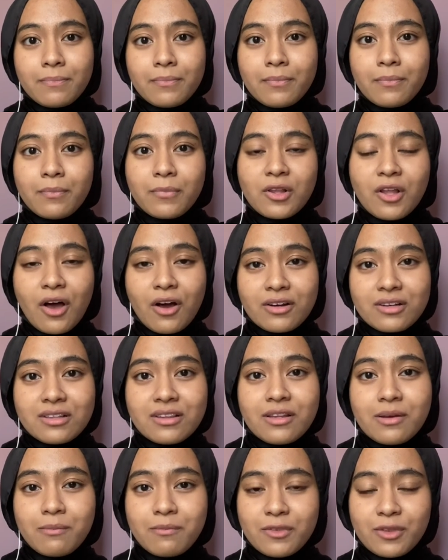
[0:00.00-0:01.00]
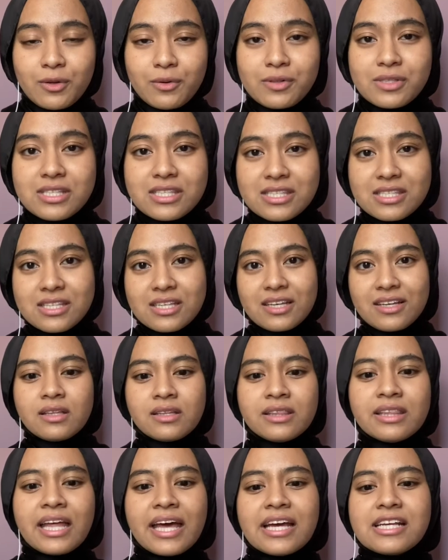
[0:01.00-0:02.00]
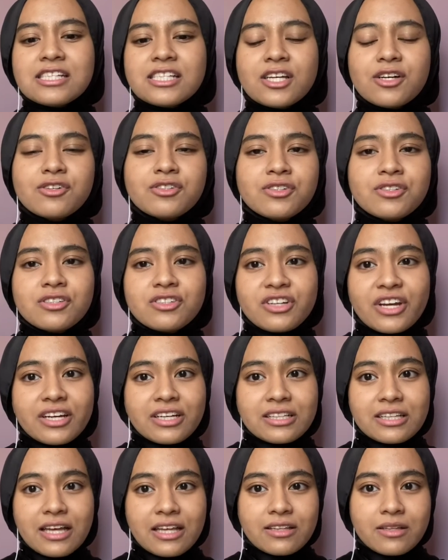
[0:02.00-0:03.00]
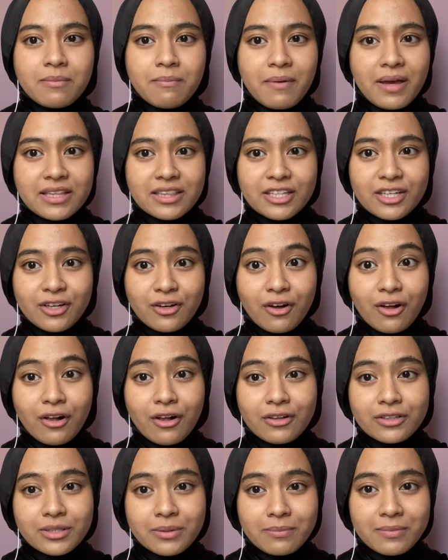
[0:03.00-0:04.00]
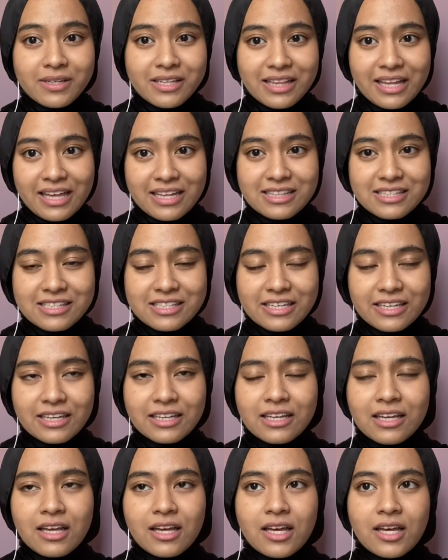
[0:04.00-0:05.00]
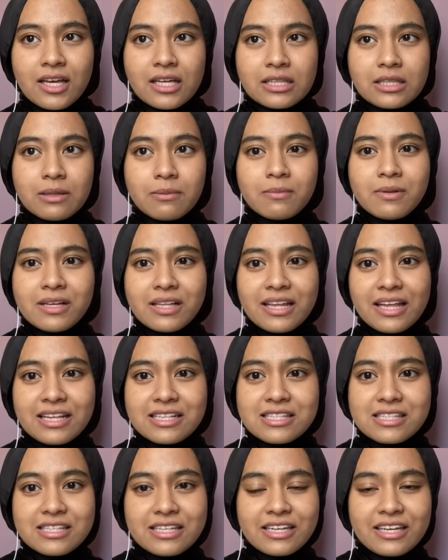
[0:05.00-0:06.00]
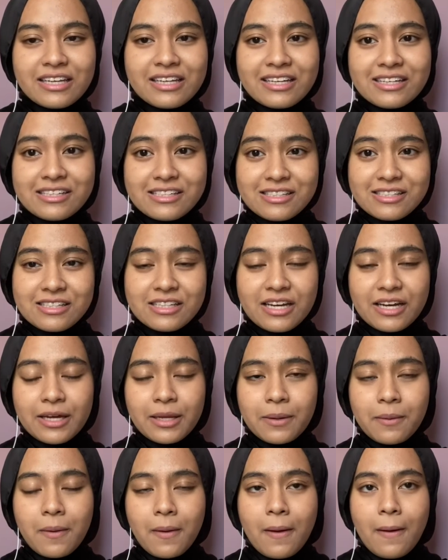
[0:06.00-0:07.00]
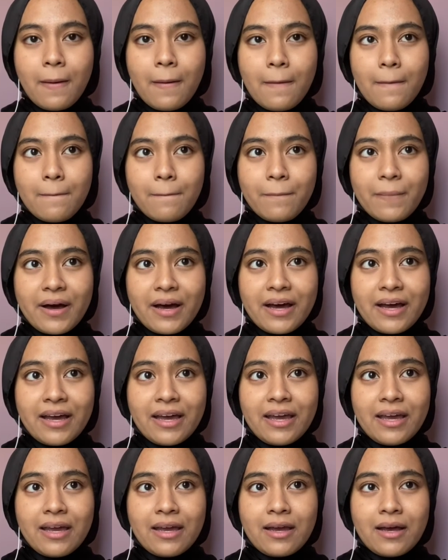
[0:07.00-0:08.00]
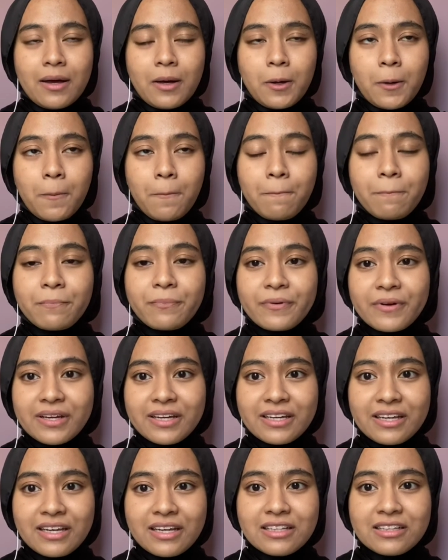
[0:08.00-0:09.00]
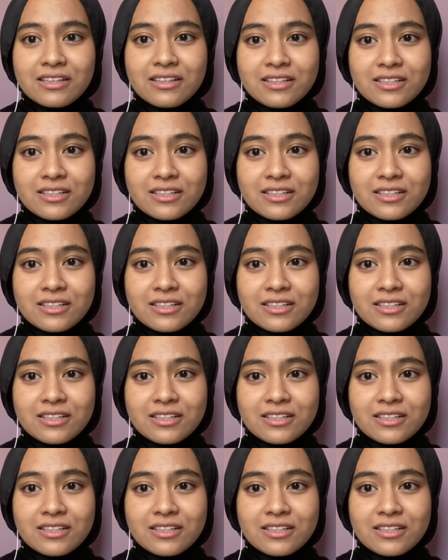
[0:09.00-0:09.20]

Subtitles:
blocked lymph nodes. Next, they also tried another method called the blood lancing. The blood lancing is done by pricking